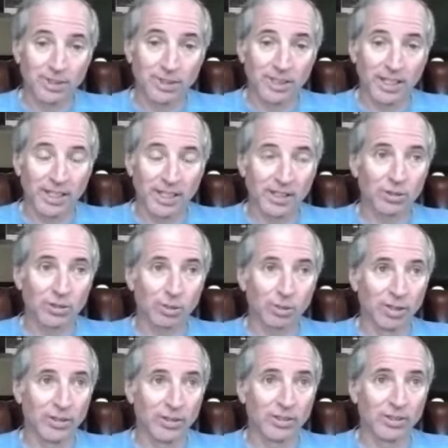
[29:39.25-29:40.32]
and again, it's
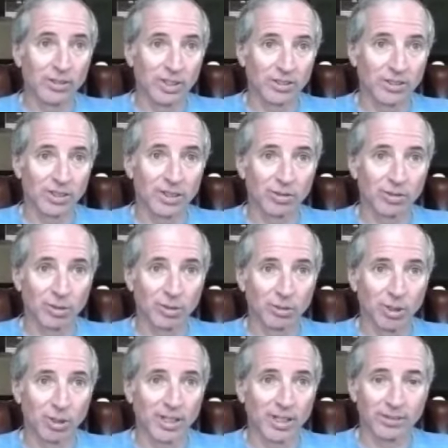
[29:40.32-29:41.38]
one of these things that history
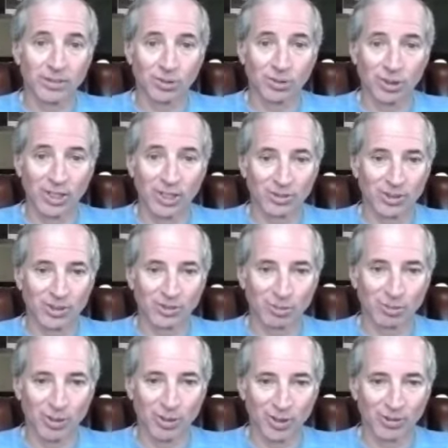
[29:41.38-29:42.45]
will have to judge, I
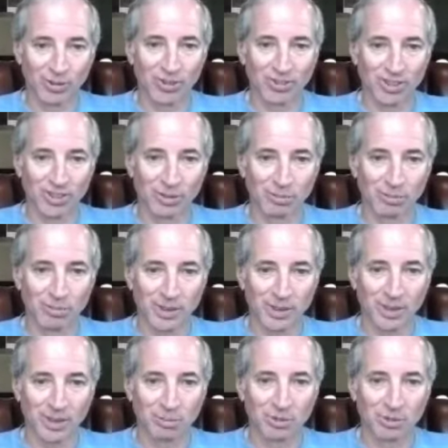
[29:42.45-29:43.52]
suppose, as he
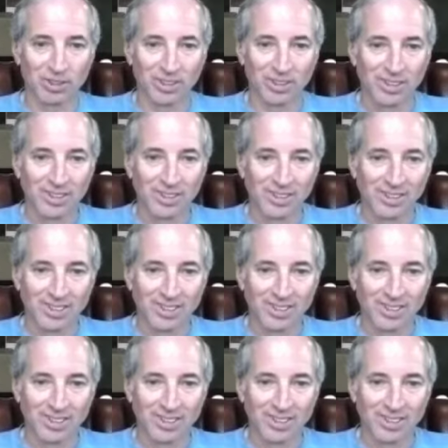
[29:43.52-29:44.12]
becomes